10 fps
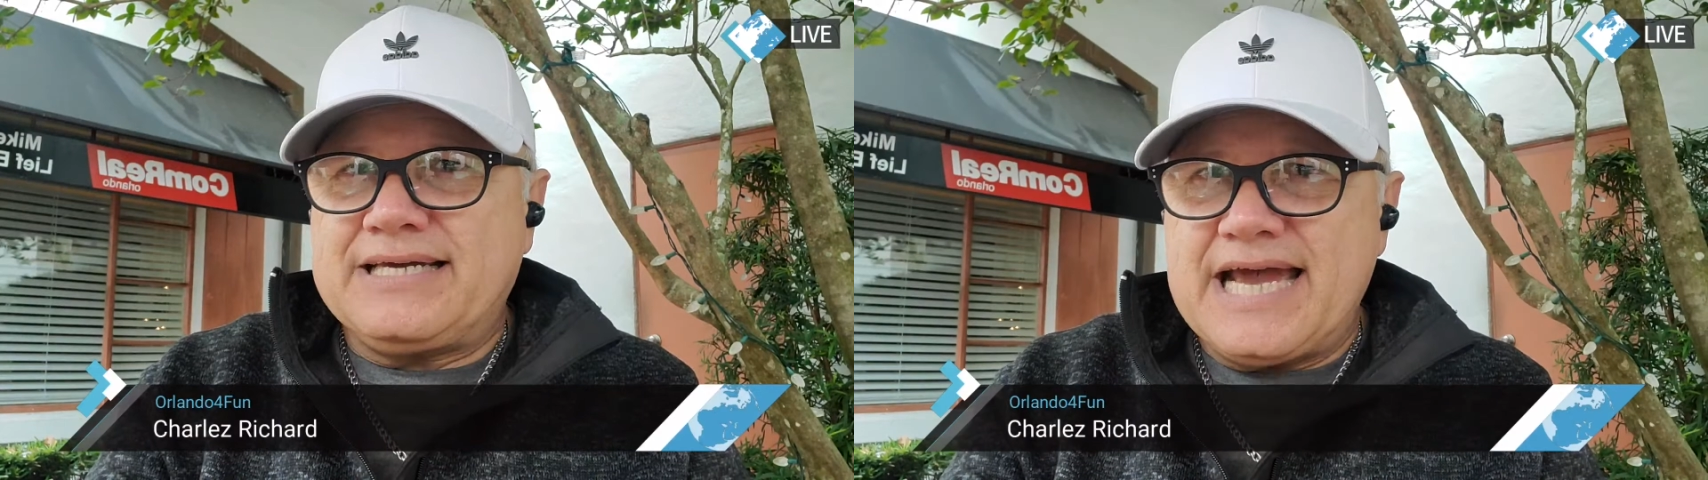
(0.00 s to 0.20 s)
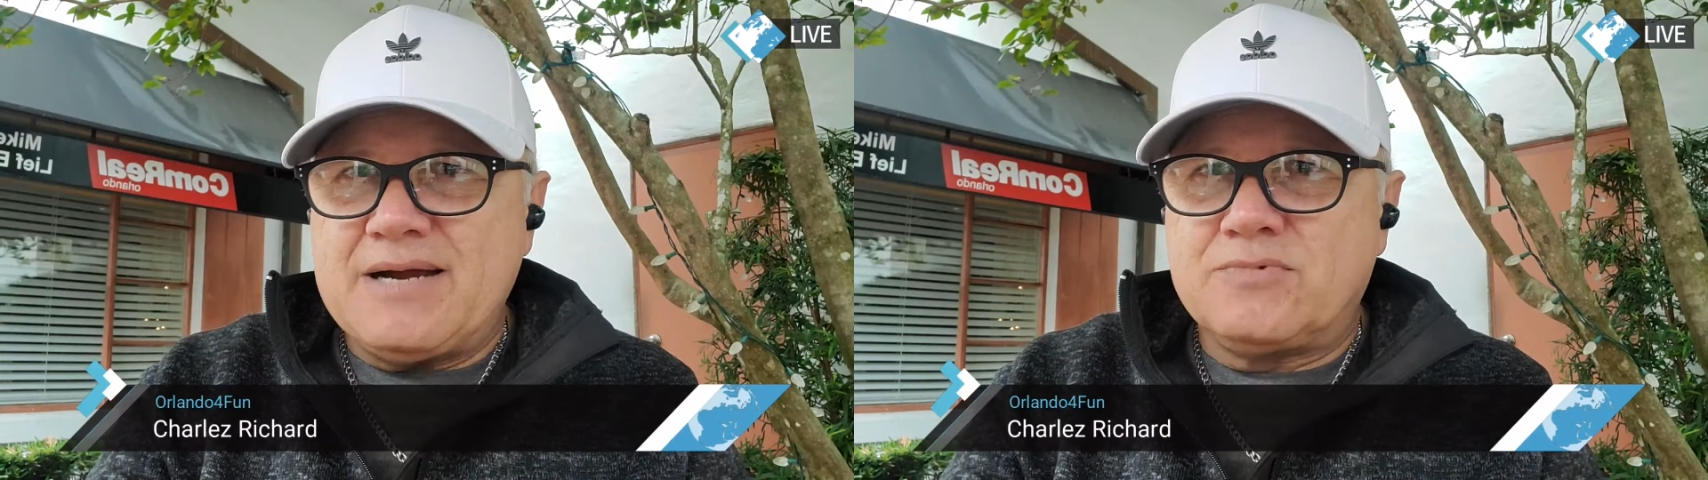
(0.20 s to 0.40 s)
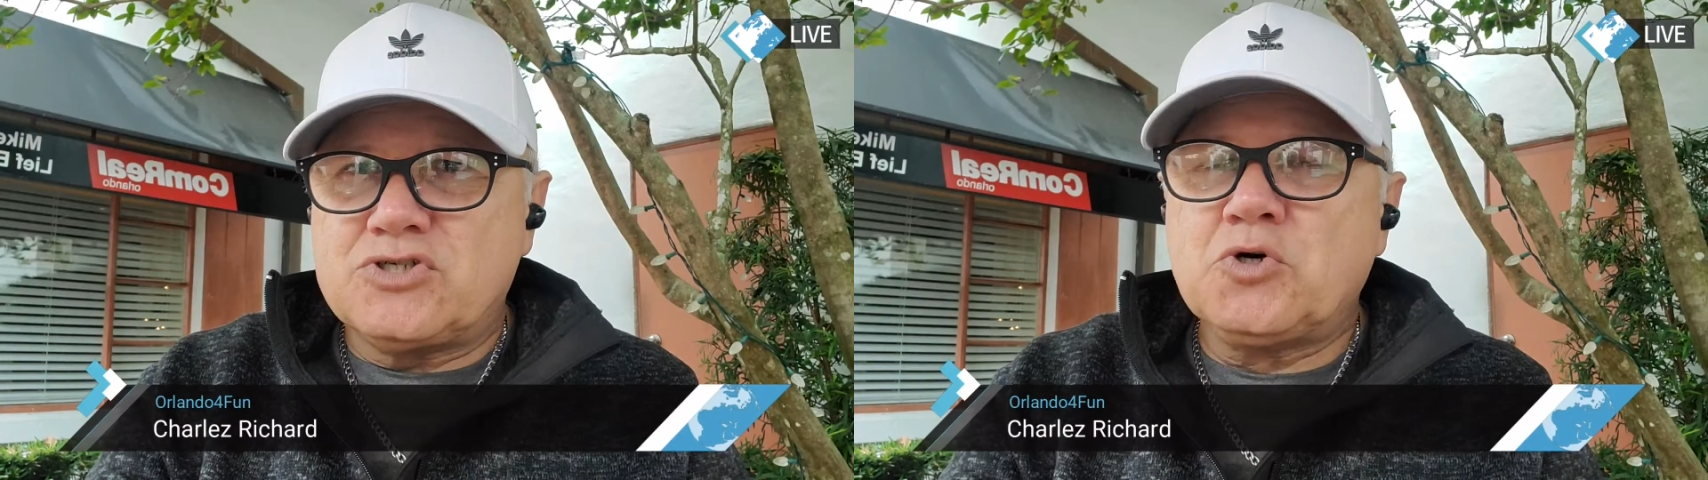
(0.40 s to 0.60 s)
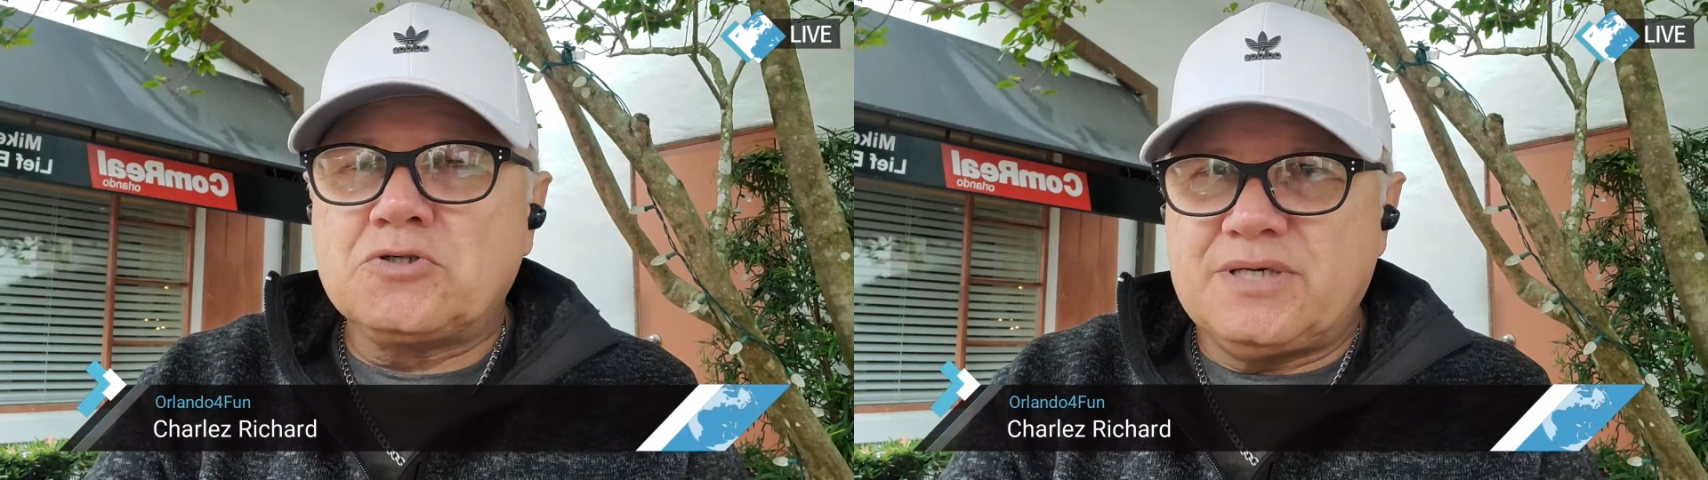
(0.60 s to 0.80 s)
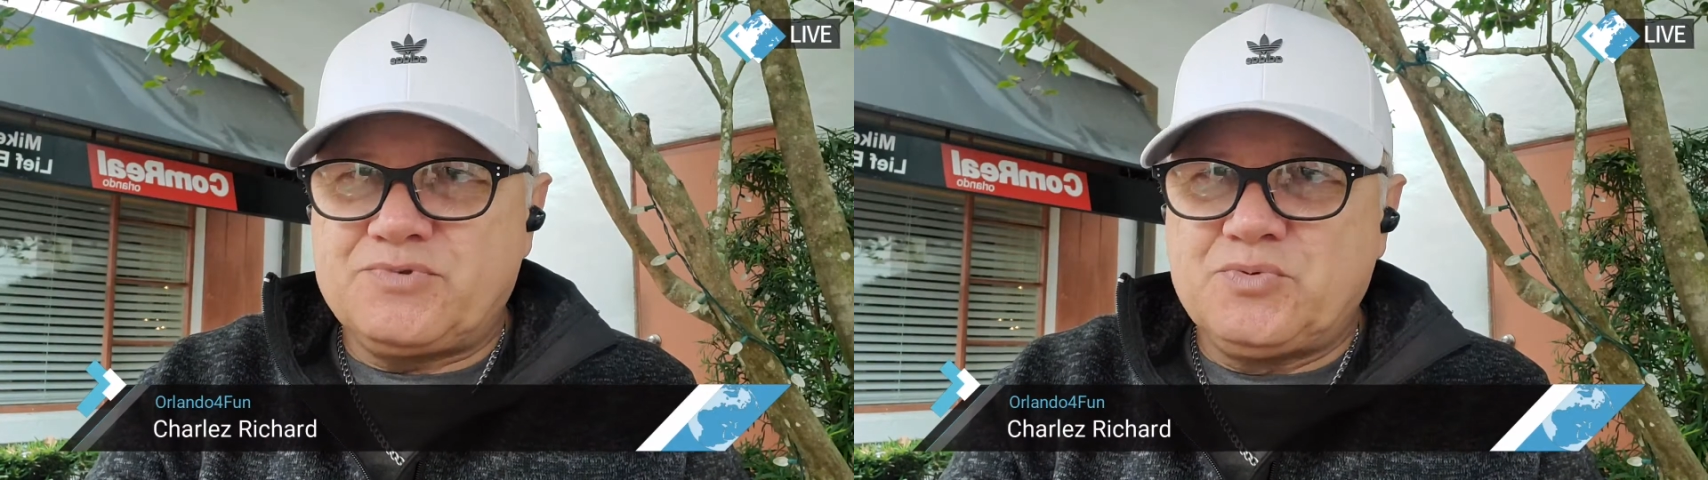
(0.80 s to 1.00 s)
cameras
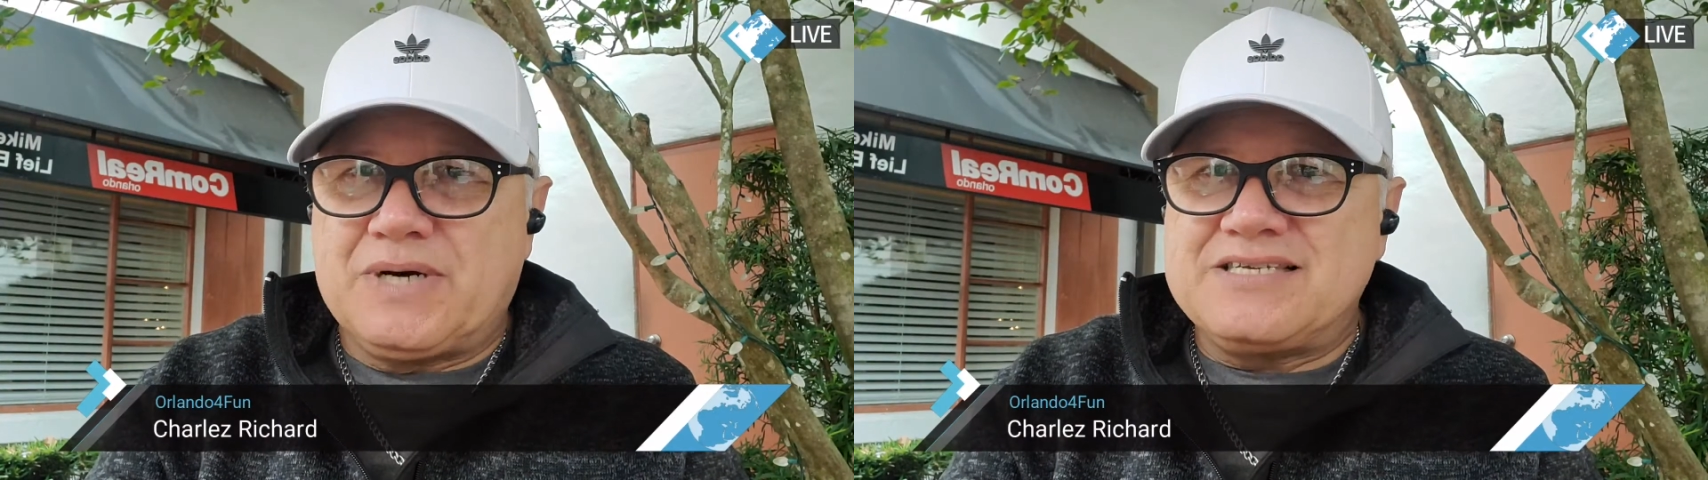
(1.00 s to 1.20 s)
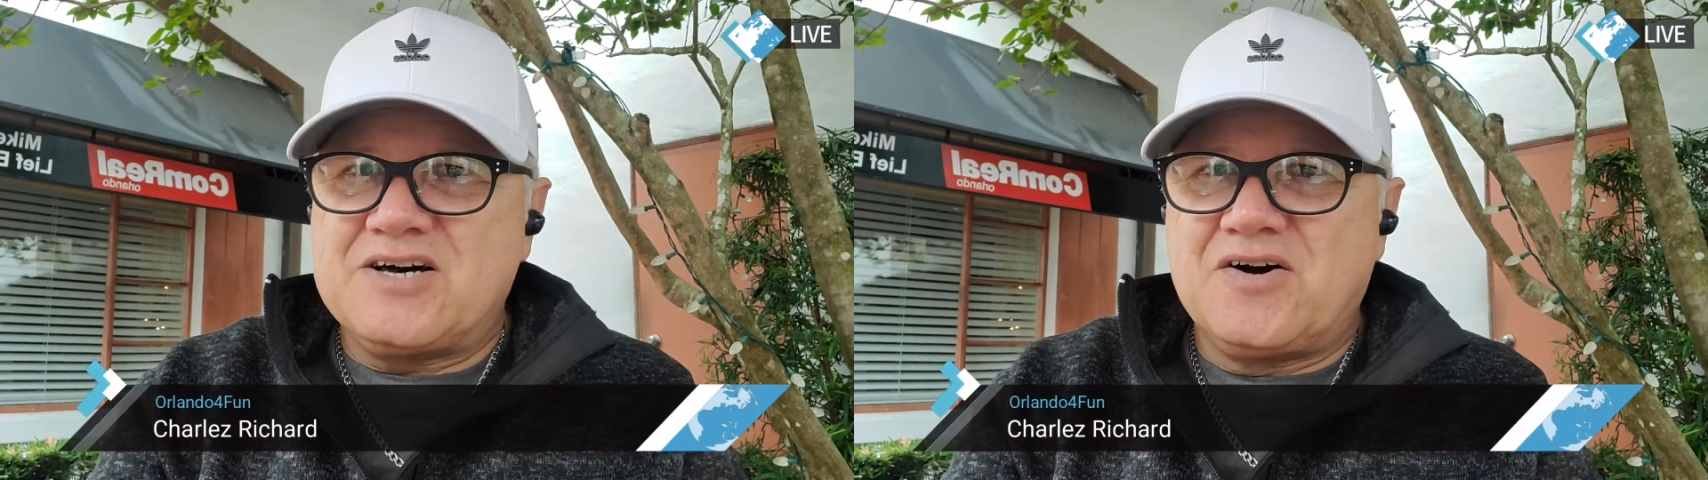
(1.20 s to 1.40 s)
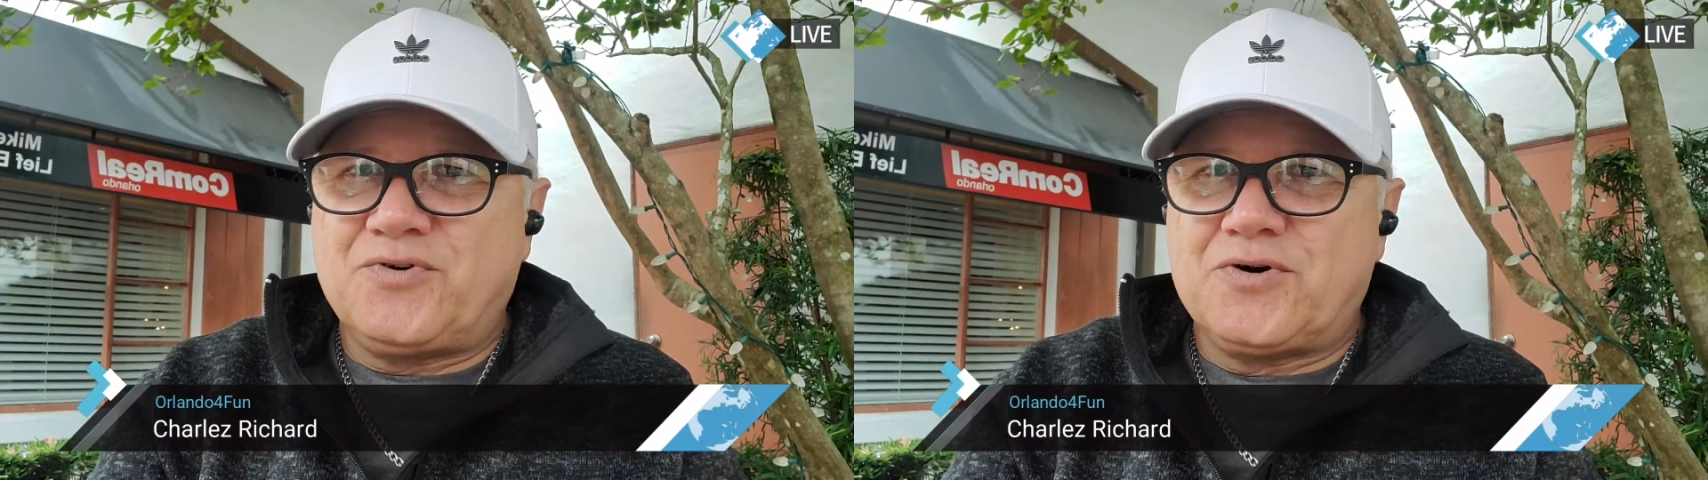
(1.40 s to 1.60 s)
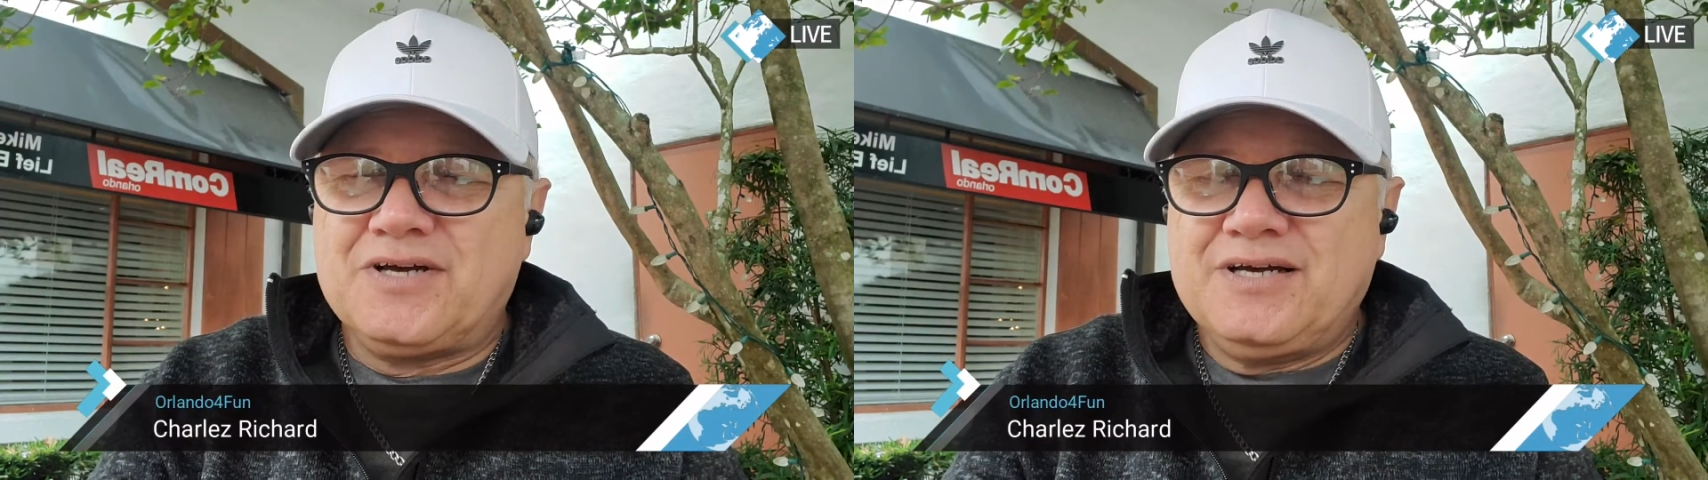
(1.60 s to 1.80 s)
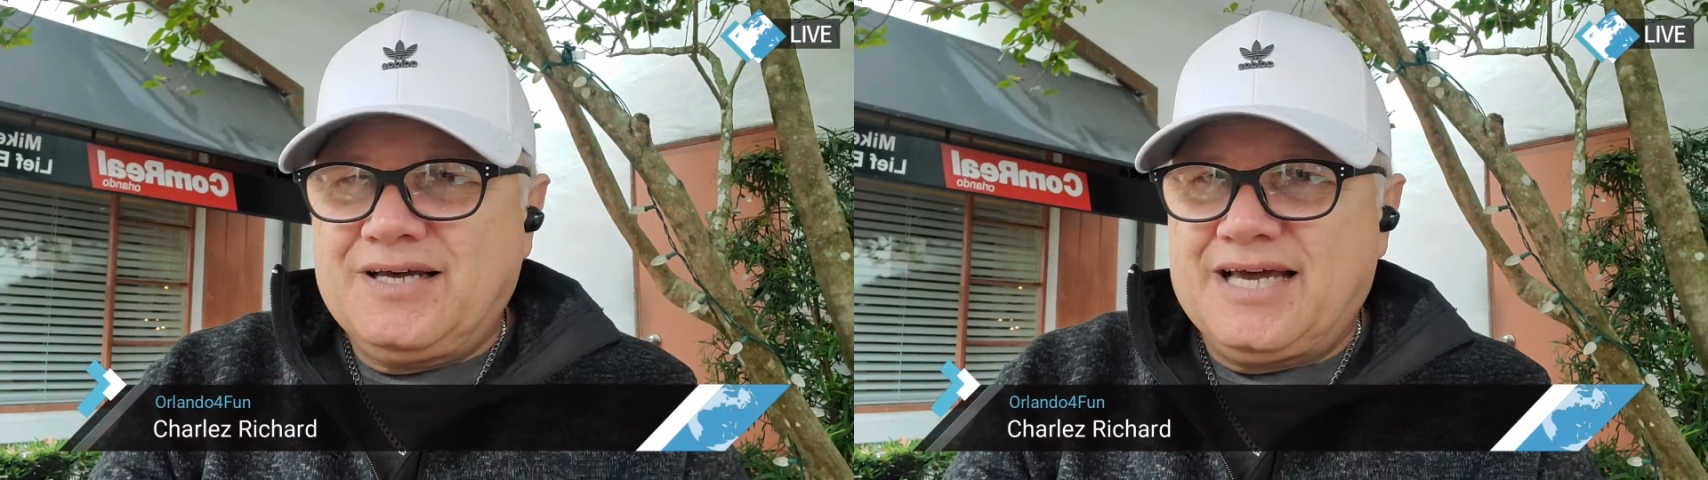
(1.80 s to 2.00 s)
hooked up to my cell phone,